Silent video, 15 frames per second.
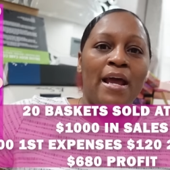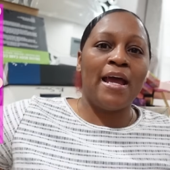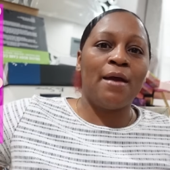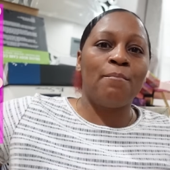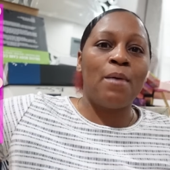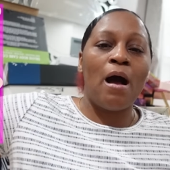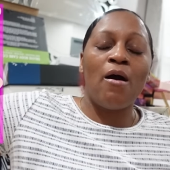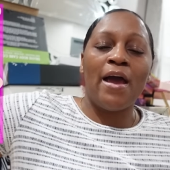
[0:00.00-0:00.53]

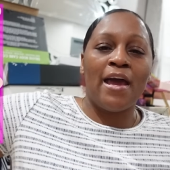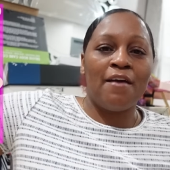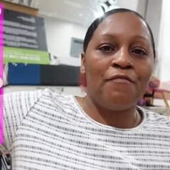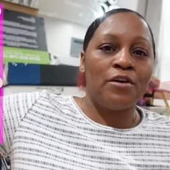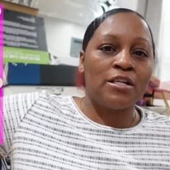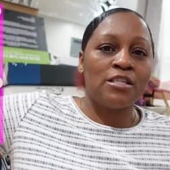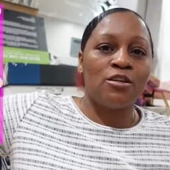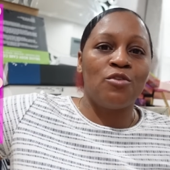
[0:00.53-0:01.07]
had bought half
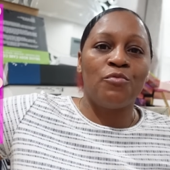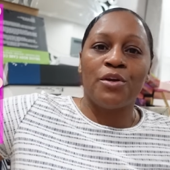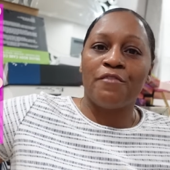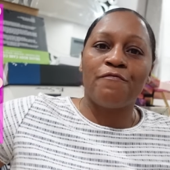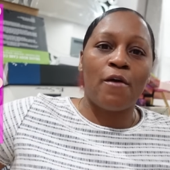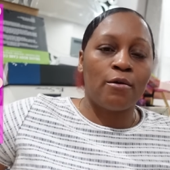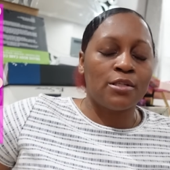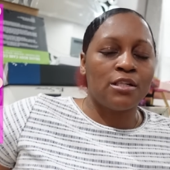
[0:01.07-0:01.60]
of the stuff with the
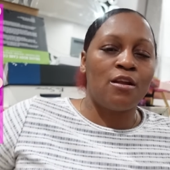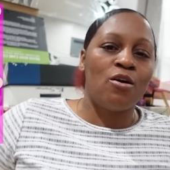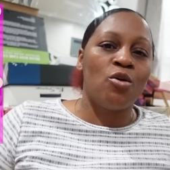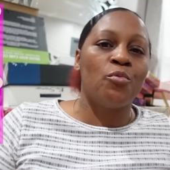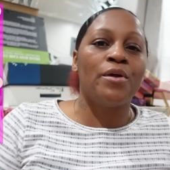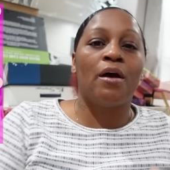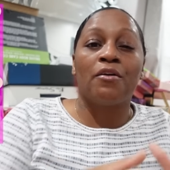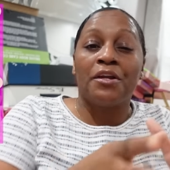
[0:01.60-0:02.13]
first load.
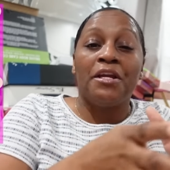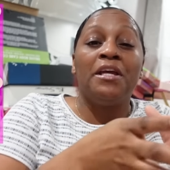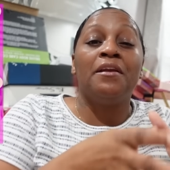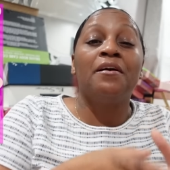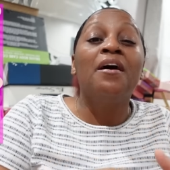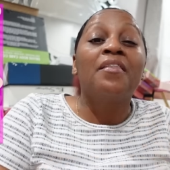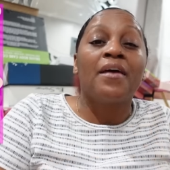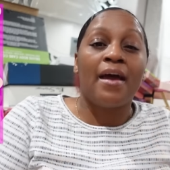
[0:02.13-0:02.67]
We only need
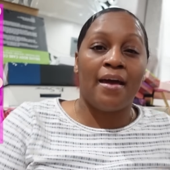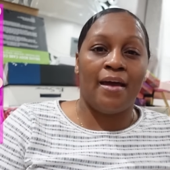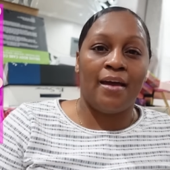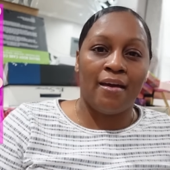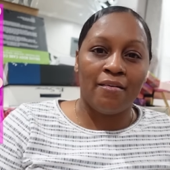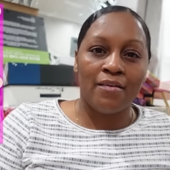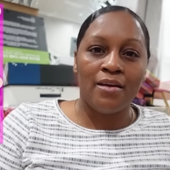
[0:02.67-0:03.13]
the other half.